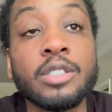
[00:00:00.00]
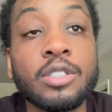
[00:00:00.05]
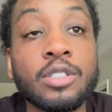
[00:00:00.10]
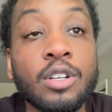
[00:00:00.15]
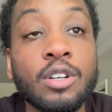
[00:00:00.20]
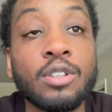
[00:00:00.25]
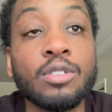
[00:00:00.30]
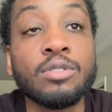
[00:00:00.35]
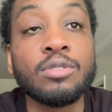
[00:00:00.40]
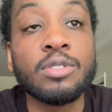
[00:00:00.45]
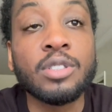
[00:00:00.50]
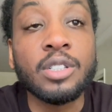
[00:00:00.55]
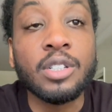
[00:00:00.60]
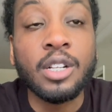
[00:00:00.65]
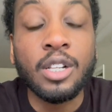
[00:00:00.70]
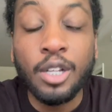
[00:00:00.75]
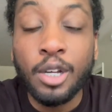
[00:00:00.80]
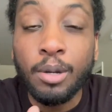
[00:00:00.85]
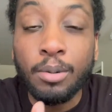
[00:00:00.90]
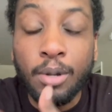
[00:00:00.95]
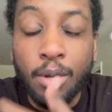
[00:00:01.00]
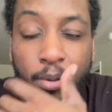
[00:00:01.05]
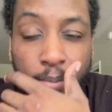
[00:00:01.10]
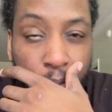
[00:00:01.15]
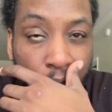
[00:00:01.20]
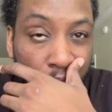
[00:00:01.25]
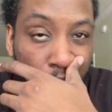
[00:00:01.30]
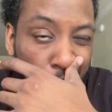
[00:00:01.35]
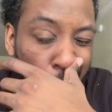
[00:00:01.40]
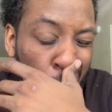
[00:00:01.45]
So the club going to
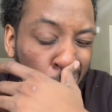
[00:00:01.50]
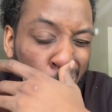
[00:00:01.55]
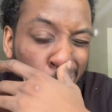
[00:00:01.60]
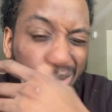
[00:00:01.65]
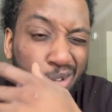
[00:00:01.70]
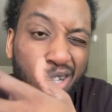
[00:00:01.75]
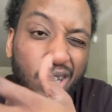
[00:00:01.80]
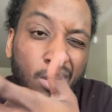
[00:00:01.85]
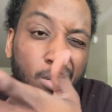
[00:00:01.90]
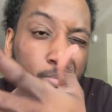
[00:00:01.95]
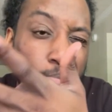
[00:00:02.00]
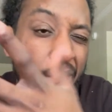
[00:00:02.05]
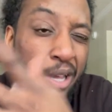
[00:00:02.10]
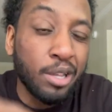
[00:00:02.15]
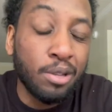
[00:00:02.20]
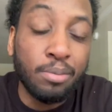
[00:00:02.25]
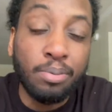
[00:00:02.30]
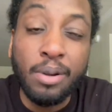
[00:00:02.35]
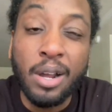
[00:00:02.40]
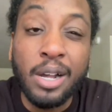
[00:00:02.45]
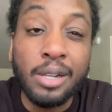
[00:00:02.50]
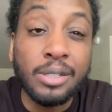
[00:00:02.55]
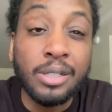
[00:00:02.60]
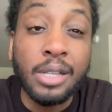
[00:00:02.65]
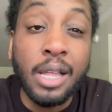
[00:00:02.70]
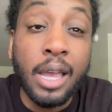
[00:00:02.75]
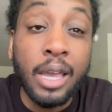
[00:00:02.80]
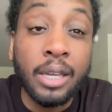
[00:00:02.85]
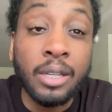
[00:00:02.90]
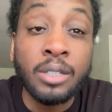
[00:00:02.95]
pay you. Club pay you probably,
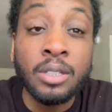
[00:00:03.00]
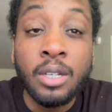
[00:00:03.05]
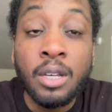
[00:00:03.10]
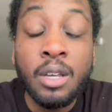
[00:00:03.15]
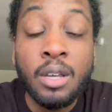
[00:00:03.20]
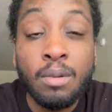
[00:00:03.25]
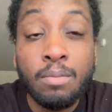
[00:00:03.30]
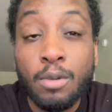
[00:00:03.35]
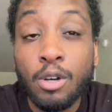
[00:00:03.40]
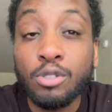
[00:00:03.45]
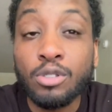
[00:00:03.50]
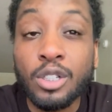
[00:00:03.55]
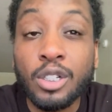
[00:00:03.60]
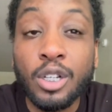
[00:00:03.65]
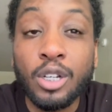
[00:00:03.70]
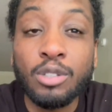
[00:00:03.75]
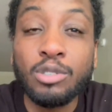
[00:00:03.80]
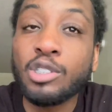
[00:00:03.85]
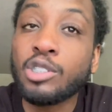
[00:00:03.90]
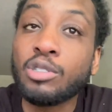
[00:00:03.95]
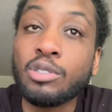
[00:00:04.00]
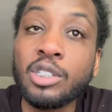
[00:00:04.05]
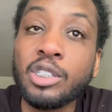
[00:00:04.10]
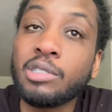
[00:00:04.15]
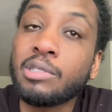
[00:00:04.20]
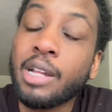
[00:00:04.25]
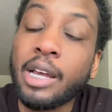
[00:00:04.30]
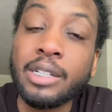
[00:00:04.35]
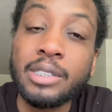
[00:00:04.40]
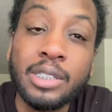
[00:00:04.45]
like, most clubs will give
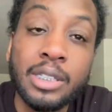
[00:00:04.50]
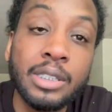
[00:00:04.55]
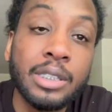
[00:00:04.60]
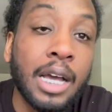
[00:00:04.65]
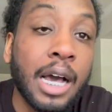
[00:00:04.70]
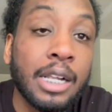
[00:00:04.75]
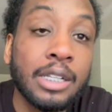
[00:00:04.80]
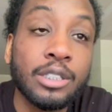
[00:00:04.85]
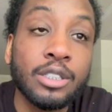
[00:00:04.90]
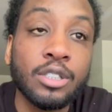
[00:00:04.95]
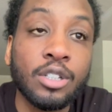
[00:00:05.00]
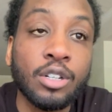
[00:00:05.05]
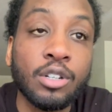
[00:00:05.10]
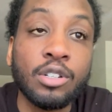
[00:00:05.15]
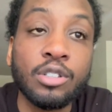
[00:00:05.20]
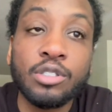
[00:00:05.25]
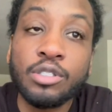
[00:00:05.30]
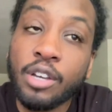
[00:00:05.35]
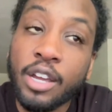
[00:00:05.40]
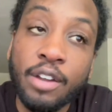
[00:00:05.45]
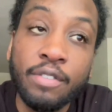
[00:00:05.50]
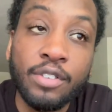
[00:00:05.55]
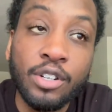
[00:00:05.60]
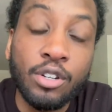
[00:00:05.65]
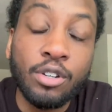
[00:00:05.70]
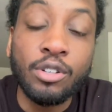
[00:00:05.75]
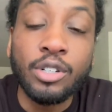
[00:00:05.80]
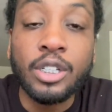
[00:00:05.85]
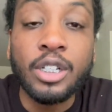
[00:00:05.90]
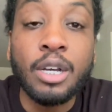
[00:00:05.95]
you, like, $10 a girl. So every
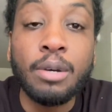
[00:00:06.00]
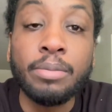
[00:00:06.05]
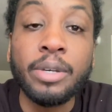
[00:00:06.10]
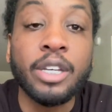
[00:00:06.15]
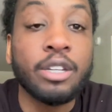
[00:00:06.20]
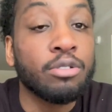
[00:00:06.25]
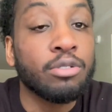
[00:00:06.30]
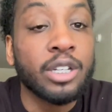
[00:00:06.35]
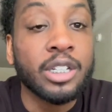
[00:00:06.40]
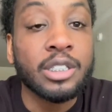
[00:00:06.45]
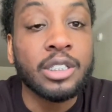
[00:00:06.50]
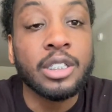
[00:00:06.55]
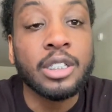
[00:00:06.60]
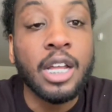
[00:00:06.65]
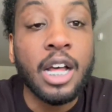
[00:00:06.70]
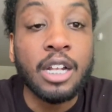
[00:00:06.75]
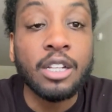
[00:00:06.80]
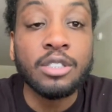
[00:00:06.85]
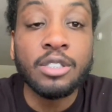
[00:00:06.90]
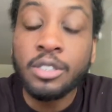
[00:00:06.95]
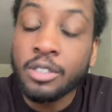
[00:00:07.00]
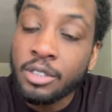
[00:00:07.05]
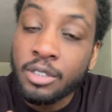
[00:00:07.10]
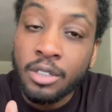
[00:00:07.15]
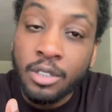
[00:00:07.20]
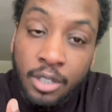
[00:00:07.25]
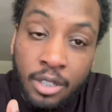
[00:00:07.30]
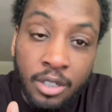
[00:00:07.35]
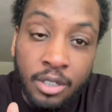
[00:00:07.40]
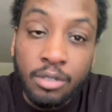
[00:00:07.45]
girl that come in, you get $10
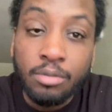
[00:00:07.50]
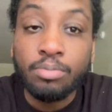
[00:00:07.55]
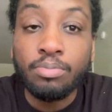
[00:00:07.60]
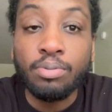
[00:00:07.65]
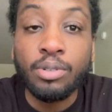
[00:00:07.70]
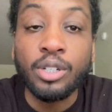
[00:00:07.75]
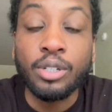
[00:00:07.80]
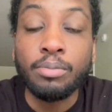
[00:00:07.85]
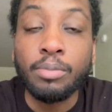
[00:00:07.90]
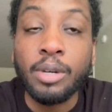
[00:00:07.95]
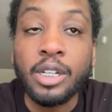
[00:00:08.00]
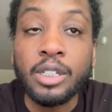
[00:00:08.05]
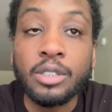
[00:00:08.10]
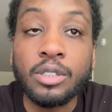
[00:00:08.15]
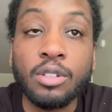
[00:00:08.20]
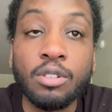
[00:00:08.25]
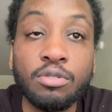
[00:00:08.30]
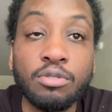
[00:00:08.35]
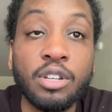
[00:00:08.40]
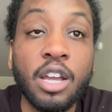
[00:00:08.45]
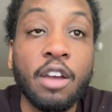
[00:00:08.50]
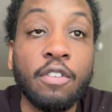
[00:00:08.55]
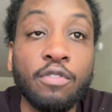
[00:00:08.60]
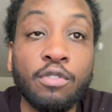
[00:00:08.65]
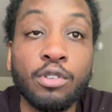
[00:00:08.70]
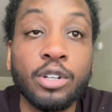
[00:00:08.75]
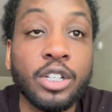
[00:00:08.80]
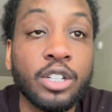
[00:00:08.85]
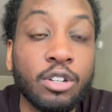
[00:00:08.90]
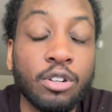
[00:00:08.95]
pretty much. So you got
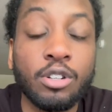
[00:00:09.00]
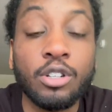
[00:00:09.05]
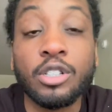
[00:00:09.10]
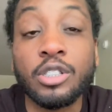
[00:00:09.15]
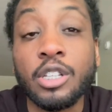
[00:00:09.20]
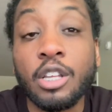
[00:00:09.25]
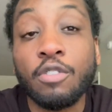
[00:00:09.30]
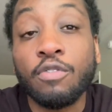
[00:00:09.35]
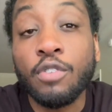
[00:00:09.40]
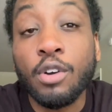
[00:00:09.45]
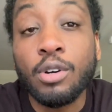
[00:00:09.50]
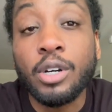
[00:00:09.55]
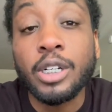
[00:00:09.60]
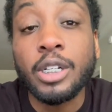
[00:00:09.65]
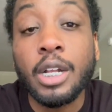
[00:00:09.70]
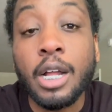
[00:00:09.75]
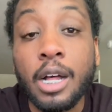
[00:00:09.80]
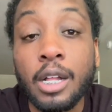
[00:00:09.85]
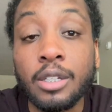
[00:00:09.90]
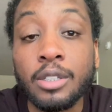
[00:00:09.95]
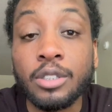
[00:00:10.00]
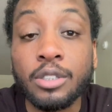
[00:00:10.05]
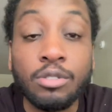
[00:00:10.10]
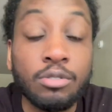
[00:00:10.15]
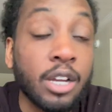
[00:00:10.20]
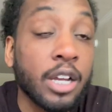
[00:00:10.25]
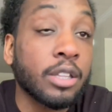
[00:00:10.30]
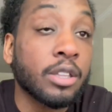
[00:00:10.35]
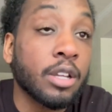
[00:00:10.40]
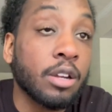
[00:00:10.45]
40 girls, that's $400. You
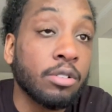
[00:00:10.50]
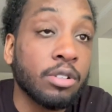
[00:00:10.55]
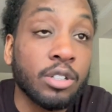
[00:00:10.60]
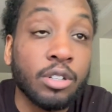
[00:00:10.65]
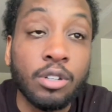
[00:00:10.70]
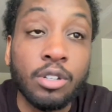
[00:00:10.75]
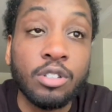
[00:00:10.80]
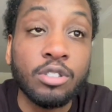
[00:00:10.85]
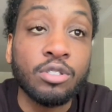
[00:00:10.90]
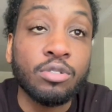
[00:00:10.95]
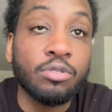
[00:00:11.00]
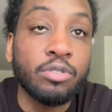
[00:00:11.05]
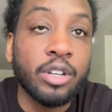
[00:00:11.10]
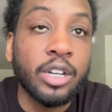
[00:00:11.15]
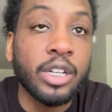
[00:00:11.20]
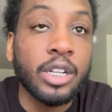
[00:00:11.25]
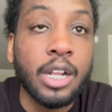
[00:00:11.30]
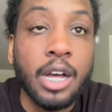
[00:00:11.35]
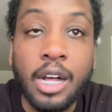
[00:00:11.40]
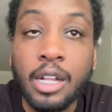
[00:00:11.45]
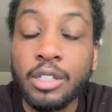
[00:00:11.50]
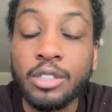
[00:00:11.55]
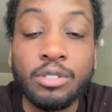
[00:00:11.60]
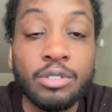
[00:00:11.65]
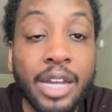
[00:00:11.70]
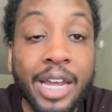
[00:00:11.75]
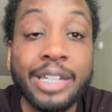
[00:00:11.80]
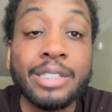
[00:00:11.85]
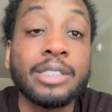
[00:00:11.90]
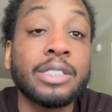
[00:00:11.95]
got 30 girls, $300.
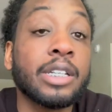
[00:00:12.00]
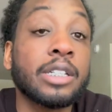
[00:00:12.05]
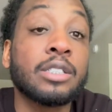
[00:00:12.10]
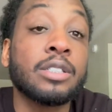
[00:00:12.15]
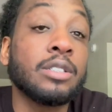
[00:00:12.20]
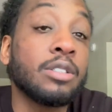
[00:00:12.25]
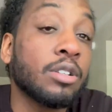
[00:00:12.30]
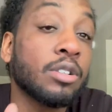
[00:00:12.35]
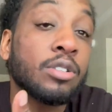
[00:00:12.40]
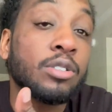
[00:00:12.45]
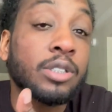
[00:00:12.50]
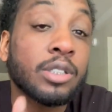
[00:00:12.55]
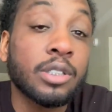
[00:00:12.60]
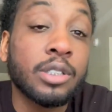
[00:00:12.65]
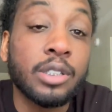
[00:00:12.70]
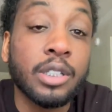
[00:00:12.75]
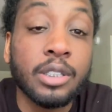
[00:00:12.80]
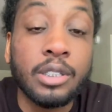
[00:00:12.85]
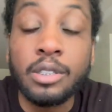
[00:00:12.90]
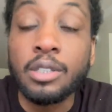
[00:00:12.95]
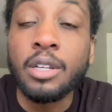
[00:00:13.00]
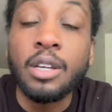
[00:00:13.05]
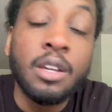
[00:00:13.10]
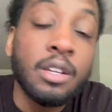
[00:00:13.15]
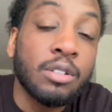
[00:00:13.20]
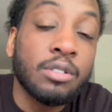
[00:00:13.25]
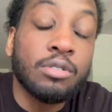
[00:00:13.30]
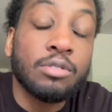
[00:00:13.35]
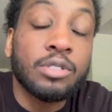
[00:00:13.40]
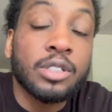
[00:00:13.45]
You got 60 girls, that's six. You
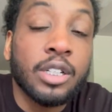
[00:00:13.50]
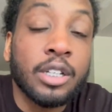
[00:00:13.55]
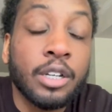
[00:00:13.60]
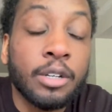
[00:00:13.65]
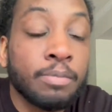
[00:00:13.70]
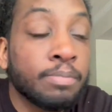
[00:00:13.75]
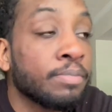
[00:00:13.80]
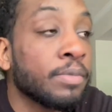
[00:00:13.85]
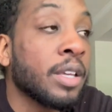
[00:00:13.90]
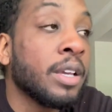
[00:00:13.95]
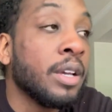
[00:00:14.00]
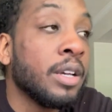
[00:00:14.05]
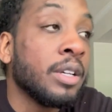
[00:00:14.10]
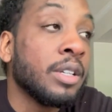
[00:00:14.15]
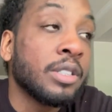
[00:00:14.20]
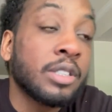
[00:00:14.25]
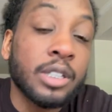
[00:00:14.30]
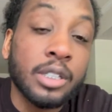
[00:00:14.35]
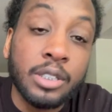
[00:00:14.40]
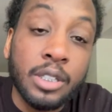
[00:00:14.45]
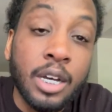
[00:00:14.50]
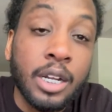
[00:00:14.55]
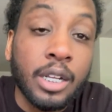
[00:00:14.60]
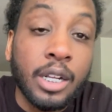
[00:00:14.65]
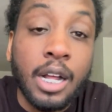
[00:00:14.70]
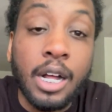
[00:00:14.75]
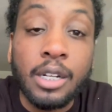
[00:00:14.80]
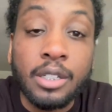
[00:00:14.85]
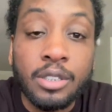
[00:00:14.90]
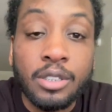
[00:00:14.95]
know what I'm saying?
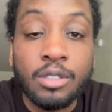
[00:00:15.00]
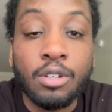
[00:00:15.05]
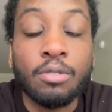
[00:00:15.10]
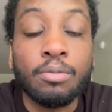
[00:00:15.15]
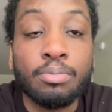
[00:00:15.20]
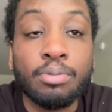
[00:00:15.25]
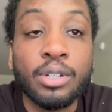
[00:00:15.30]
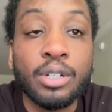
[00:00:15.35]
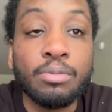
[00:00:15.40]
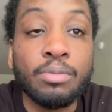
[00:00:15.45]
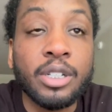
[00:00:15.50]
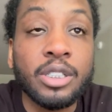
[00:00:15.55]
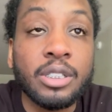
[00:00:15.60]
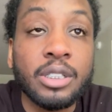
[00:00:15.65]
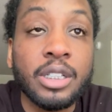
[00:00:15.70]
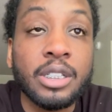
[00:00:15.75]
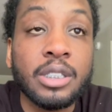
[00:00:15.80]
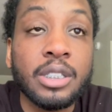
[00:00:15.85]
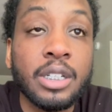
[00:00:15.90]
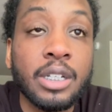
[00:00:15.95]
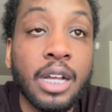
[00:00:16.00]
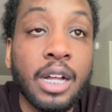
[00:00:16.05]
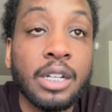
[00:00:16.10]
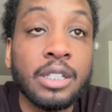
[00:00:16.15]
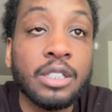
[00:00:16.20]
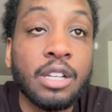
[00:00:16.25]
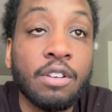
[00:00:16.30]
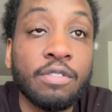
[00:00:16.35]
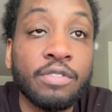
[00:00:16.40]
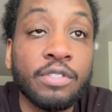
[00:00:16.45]
$600. So pretty much you get
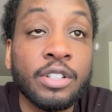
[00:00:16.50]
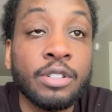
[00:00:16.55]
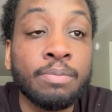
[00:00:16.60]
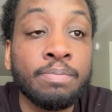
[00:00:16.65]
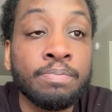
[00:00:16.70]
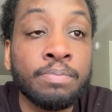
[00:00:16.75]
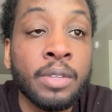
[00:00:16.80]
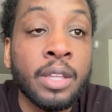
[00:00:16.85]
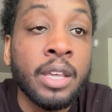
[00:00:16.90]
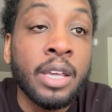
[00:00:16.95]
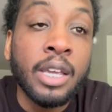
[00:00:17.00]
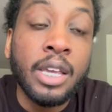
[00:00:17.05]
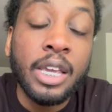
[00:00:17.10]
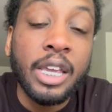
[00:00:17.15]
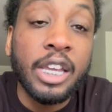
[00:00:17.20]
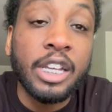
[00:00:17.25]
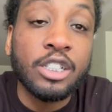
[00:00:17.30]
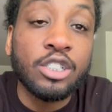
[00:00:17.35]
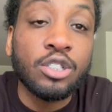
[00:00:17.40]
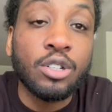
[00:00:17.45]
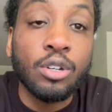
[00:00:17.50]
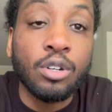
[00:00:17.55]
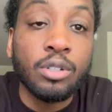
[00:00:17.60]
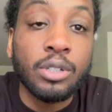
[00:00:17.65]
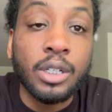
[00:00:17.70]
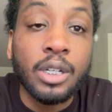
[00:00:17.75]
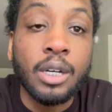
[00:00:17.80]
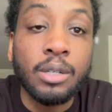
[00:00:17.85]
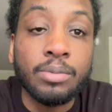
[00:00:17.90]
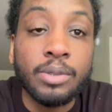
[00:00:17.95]
$10 off of each girl
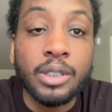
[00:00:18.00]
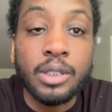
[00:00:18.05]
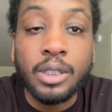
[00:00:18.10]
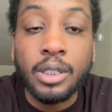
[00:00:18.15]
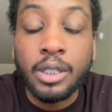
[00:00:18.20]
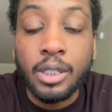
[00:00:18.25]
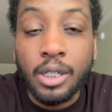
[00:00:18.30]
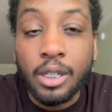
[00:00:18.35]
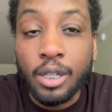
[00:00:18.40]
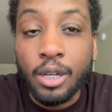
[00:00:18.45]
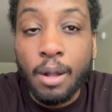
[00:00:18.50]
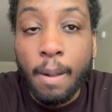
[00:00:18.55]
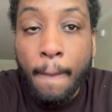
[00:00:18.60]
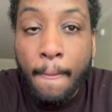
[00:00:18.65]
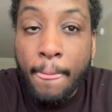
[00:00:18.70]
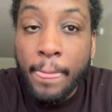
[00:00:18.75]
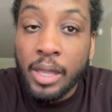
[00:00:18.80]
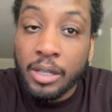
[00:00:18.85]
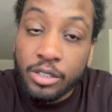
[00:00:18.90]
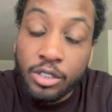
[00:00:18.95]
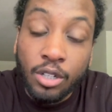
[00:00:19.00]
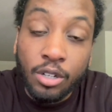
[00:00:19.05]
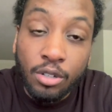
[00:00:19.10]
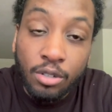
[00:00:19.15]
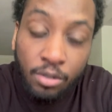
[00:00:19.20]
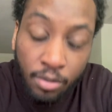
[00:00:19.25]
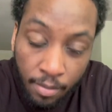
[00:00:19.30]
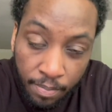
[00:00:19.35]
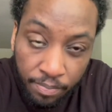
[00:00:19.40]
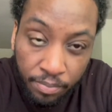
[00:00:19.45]
that comes into the club.
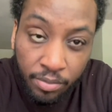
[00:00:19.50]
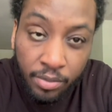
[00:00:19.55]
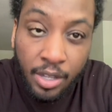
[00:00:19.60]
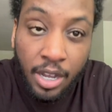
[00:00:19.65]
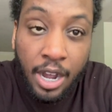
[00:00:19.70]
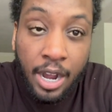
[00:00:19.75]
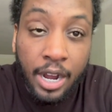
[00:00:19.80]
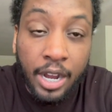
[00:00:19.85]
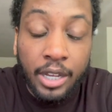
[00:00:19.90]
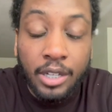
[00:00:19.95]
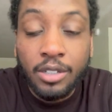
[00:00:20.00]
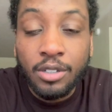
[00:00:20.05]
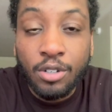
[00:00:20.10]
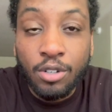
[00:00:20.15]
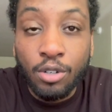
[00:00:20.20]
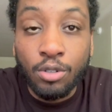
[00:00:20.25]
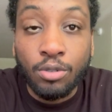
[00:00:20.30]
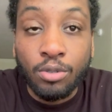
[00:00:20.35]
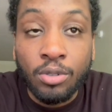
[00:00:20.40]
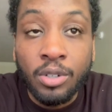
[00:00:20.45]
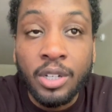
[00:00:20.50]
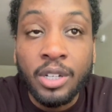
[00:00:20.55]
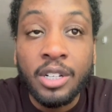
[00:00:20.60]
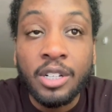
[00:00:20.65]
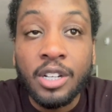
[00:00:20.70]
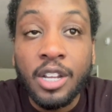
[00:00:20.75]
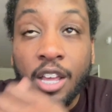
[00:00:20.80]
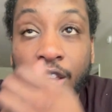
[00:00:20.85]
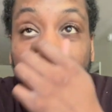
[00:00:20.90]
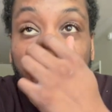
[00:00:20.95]
So, all right, cool.
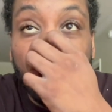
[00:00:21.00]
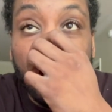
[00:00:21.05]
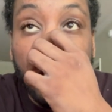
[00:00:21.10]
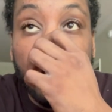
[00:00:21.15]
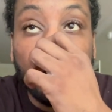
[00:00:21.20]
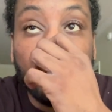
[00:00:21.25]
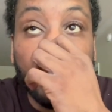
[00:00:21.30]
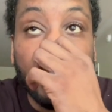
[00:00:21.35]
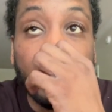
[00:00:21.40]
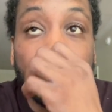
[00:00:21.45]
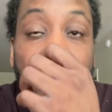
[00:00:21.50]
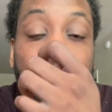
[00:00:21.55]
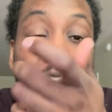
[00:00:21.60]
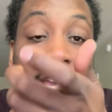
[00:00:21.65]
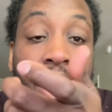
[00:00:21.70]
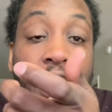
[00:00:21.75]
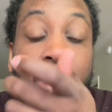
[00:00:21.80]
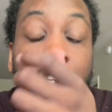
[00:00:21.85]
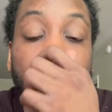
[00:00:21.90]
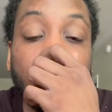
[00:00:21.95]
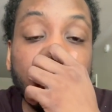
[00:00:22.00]
That's fine, you got that.